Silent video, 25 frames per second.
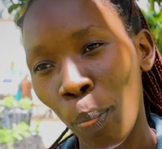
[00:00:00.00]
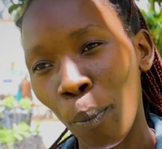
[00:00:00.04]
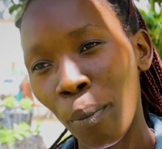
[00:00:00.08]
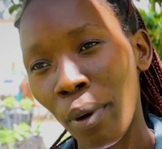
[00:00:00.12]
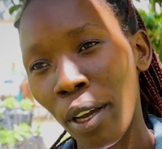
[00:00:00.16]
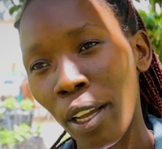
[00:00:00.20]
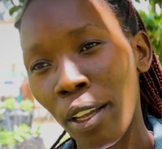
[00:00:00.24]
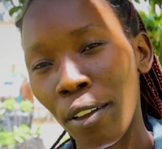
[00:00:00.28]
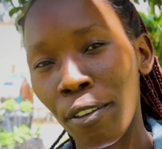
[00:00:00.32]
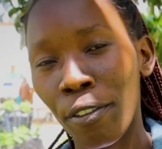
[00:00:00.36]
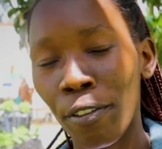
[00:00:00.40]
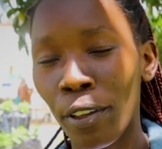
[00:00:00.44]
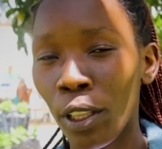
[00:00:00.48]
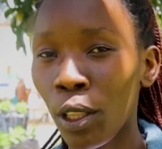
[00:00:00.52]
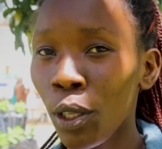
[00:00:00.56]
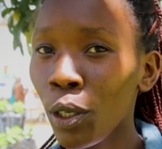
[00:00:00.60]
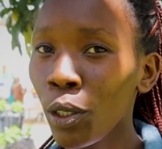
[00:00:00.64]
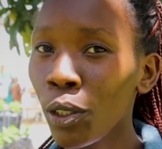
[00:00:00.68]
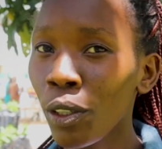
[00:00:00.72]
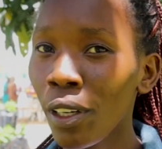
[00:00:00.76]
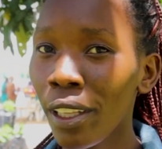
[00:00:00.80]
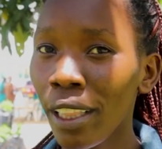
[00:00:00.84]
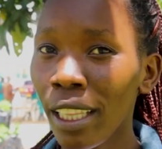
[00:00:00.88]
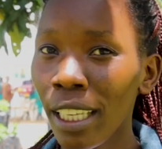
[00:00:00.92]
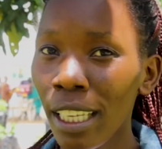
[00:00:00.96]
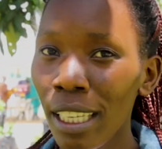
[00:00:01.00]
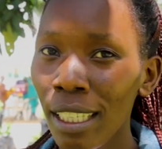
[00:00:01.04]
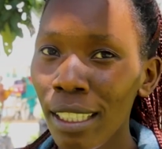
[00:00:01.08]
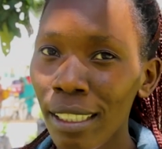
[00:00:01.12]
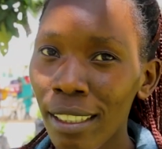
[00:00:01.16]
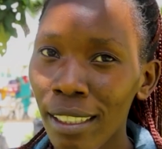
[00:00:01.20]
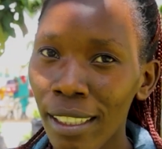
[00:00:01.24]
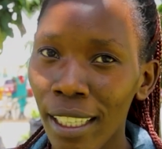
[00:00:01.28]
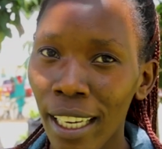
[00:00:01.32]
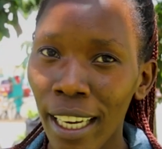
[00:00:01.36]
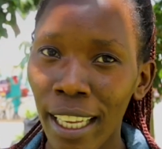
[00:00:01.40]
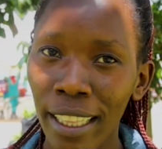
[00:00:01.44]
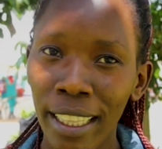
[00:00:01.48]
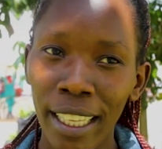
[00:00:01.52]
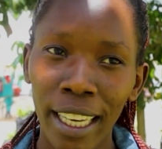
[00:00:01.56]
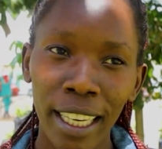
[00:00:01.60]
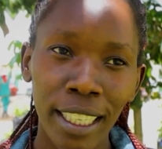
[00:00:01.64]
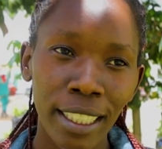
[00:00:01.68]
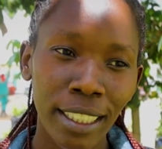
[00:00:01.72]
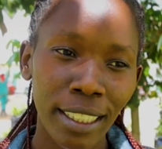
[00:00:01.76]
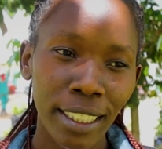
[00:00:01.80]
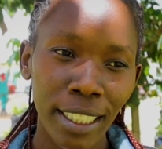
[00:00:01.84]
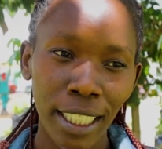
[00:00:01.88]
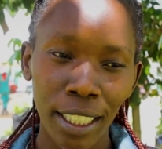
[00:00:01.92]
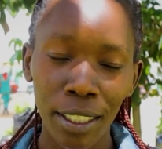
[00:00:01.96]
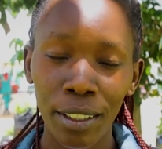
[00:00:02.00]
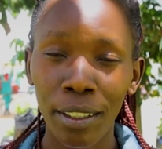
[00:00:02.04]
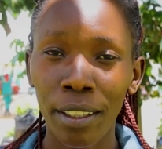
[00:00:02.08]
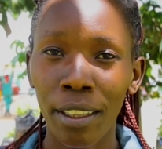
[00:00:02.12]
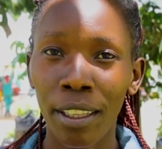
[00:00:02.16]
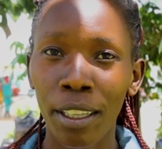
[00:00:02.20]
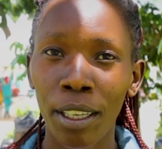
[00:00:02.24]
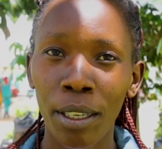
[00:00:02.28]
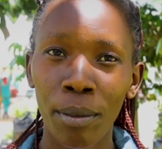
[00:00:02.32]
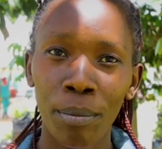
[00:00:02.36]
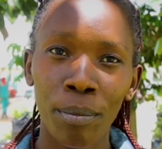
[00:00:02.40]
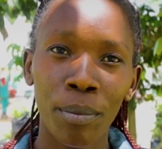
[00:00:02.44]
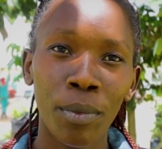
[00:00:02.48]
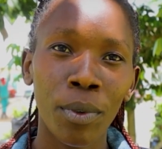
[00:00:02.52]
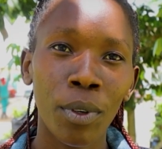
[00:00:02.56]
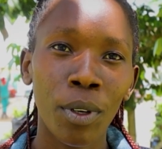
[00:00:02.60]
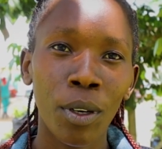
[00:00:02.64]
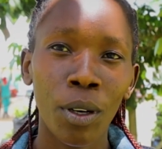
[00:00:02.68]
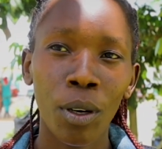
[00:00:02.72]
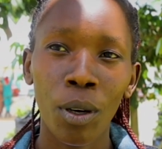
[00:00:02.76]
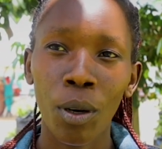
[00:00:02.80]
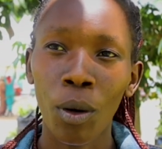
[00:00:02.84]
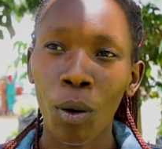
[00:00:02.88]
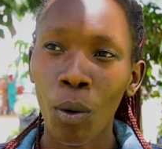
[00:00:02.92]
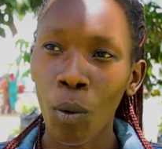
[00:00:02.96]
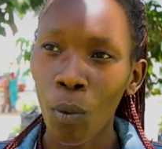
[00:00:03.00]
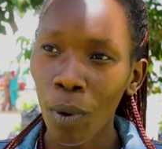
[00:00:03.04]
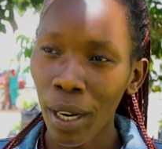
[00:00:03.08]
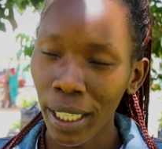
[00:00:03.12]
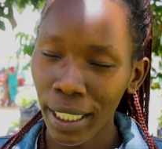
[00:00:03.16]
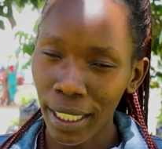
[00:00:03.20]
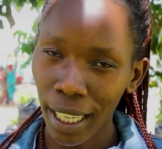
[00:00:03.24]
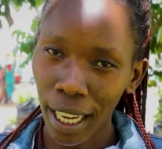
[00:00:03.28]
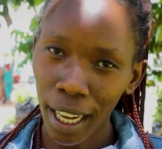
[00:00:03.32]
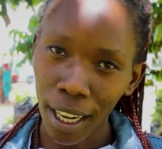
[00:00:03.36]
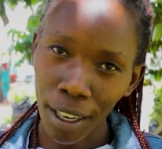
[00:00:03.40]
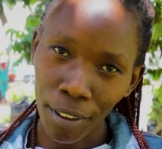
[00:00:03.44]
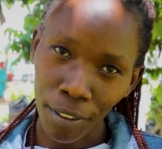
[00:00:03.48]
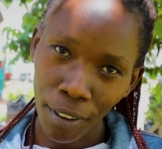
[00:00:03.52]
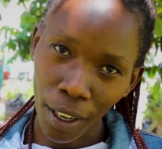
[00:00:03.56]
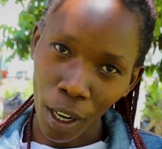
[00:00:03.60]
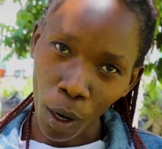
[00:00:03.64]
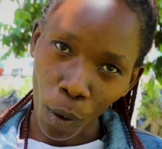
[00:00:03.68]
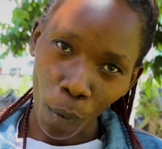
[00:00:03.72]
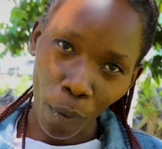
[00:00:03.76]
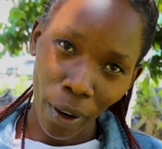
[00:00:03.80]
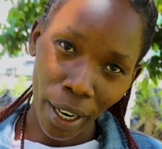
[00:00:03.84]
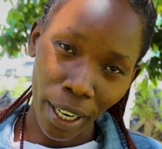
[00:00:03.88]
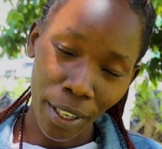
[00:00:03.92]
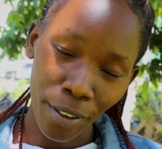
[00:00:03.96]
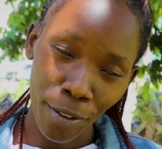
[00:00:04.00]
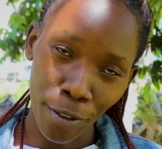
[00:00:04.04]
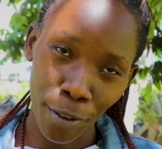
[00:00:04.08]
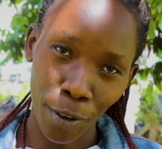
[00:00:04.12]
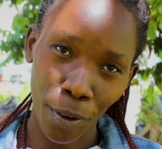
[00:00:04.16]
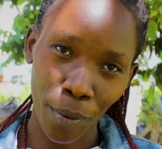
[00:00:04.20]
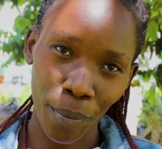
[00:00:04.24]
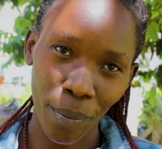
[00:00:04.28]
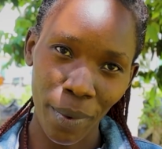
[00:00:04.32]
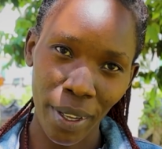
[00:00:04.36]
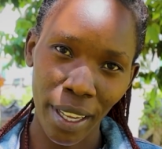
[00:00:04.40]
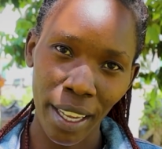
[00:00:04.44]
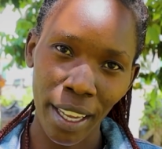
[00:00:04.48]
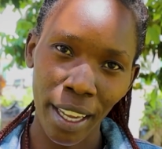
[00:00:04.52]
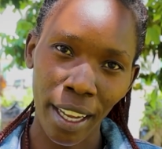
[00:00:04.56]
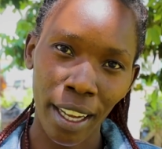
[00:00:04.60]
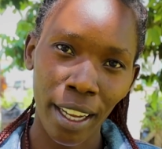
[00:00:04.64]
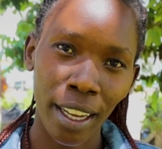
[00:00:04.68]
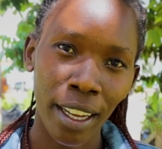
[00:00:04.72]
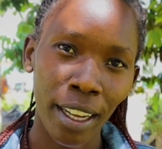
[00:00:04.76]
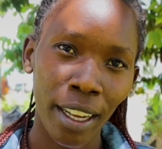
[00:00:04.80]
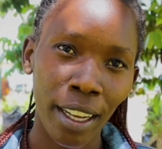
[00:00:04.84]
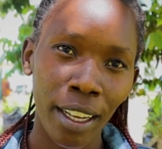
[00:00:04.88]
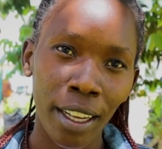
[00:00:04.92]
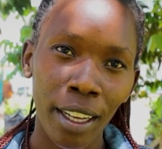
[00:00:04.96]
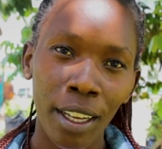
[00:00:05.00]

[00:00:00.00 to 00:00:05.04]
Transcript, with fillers: my fellow colleagues, and I tell them what I've acquired from here.